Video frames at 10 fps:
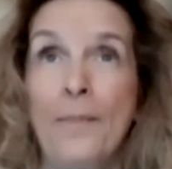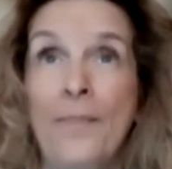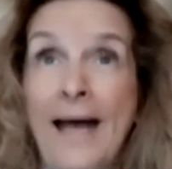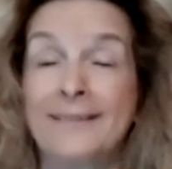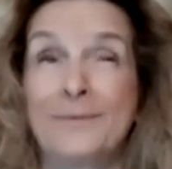
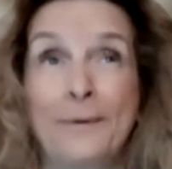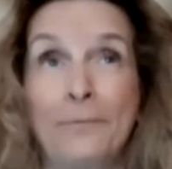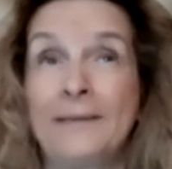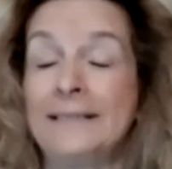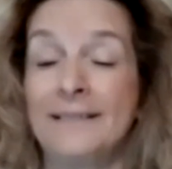That's
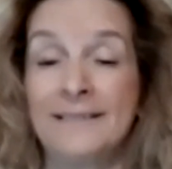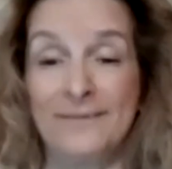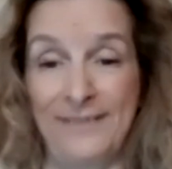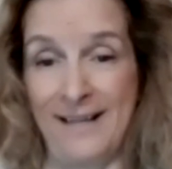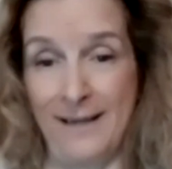what we
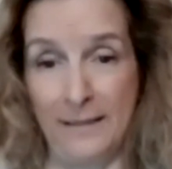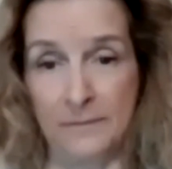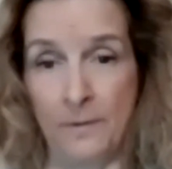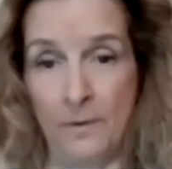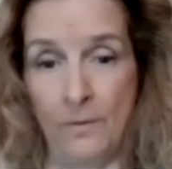live at
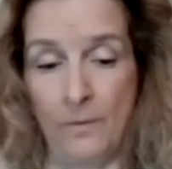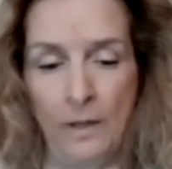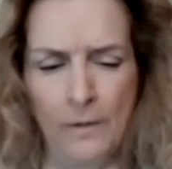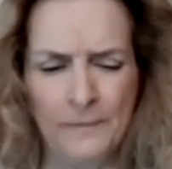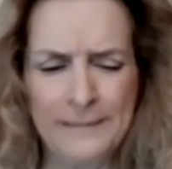Expo.
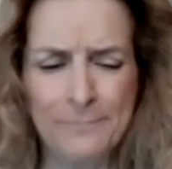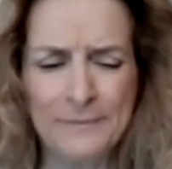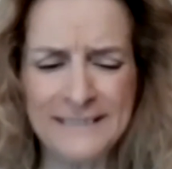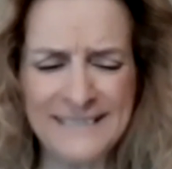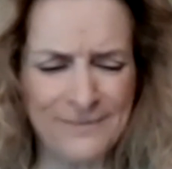And we
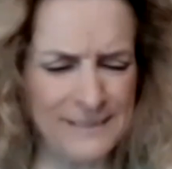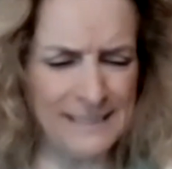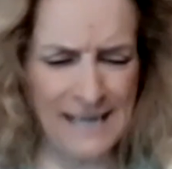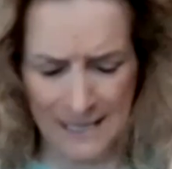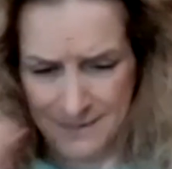believe
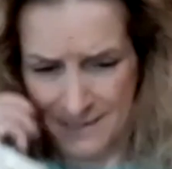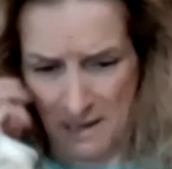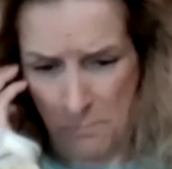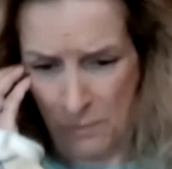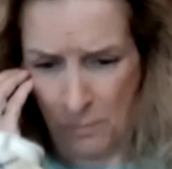the
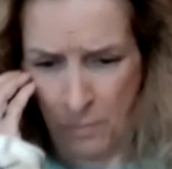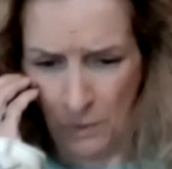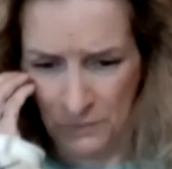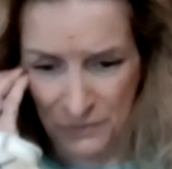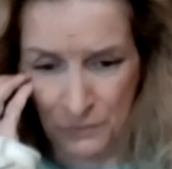concept
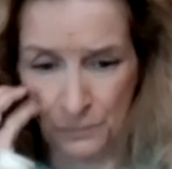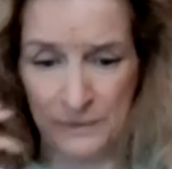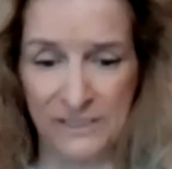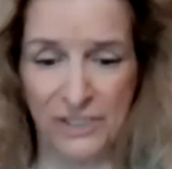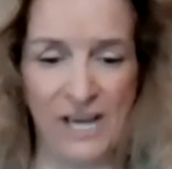proposed
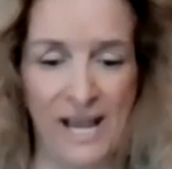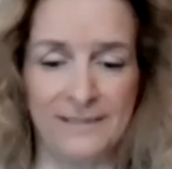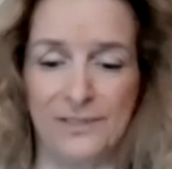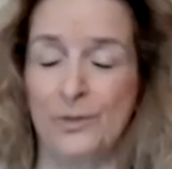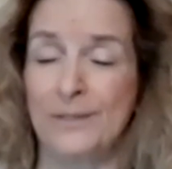
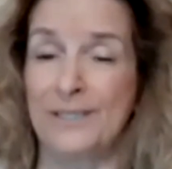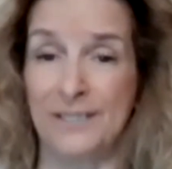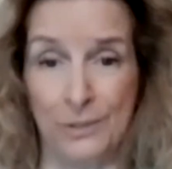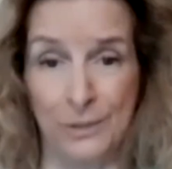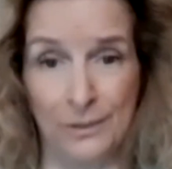rejects
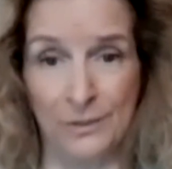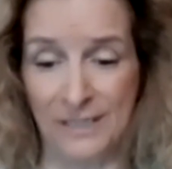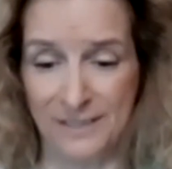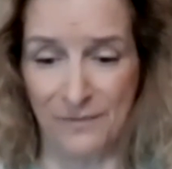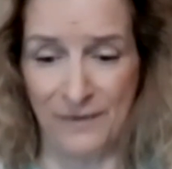traditional
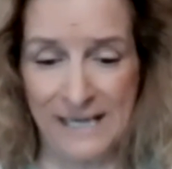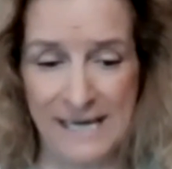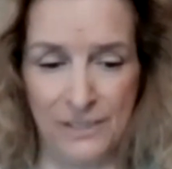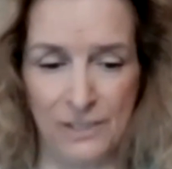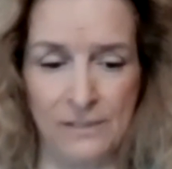
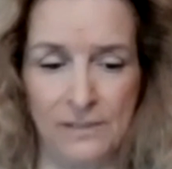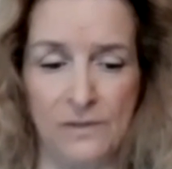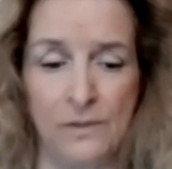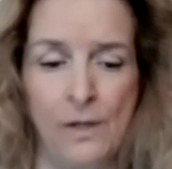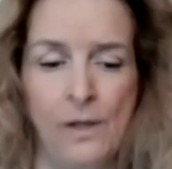
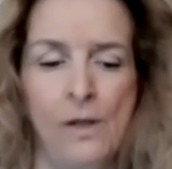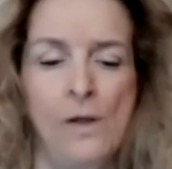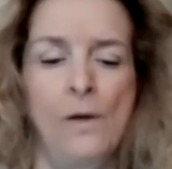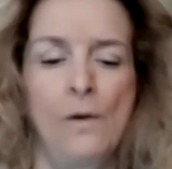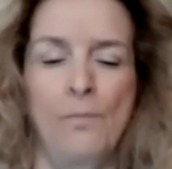justifications,
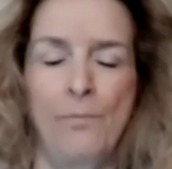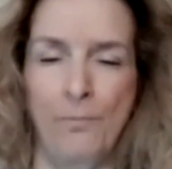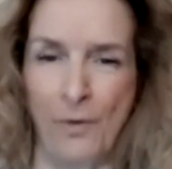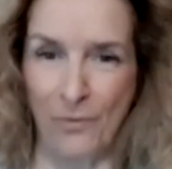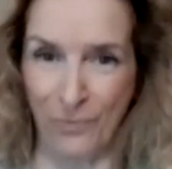
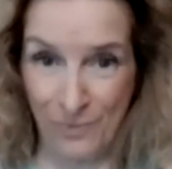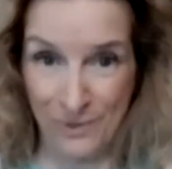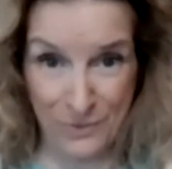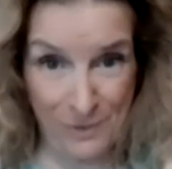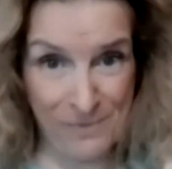both
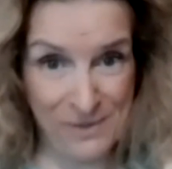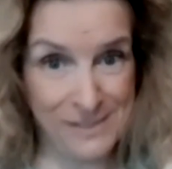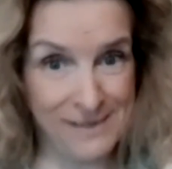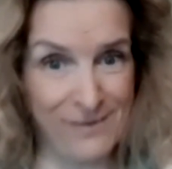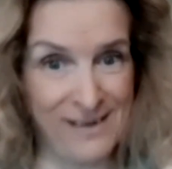
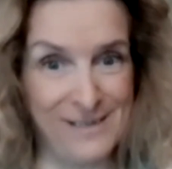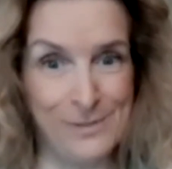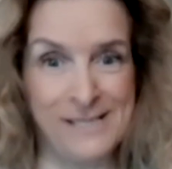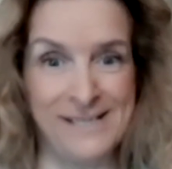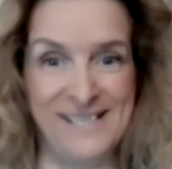retributive and
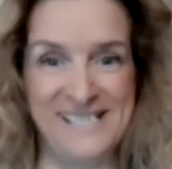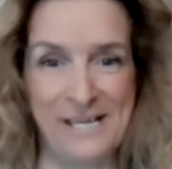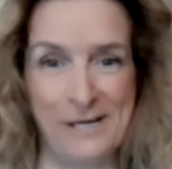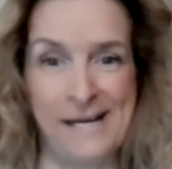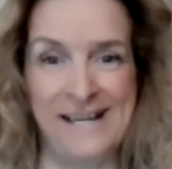
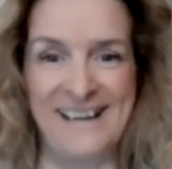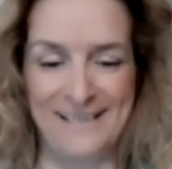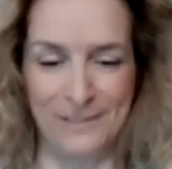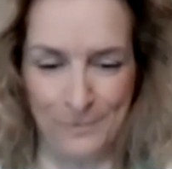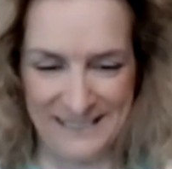utilitarian,
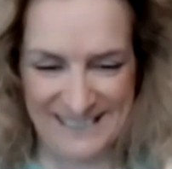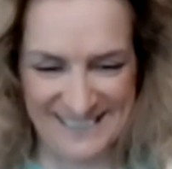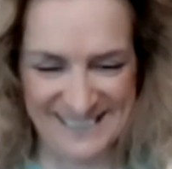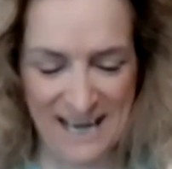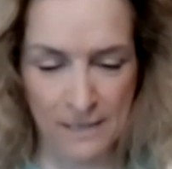as we
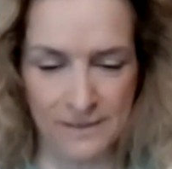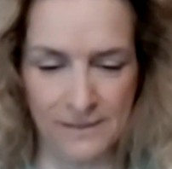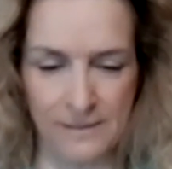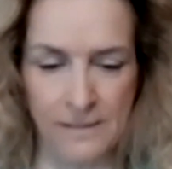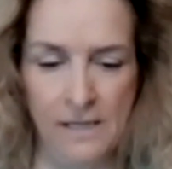
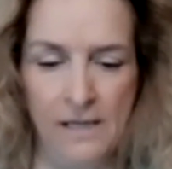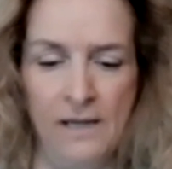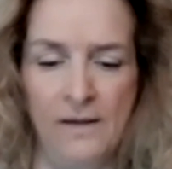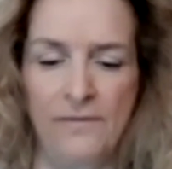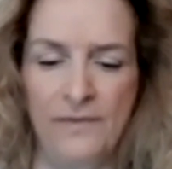discussed,
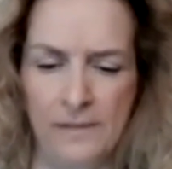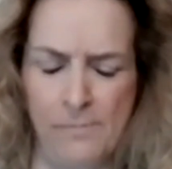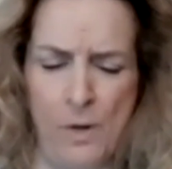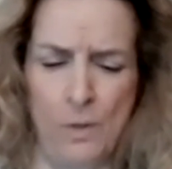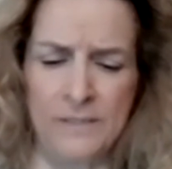for
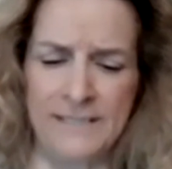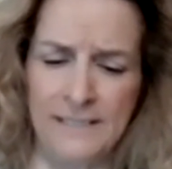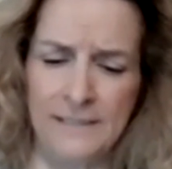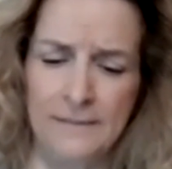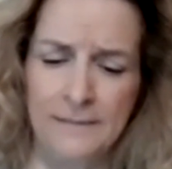
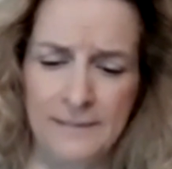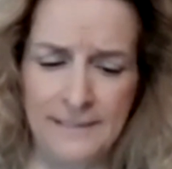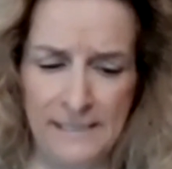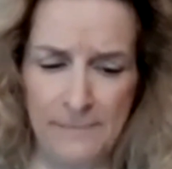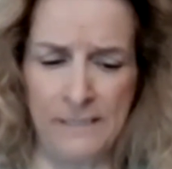imposing
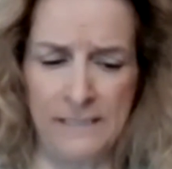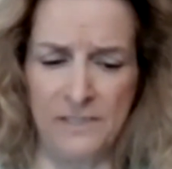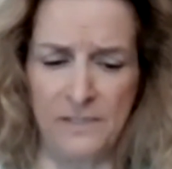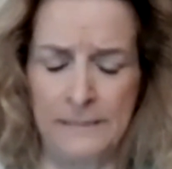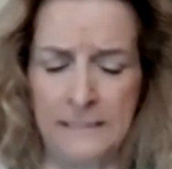state
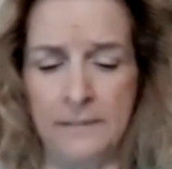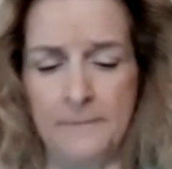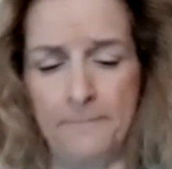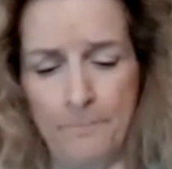punishment.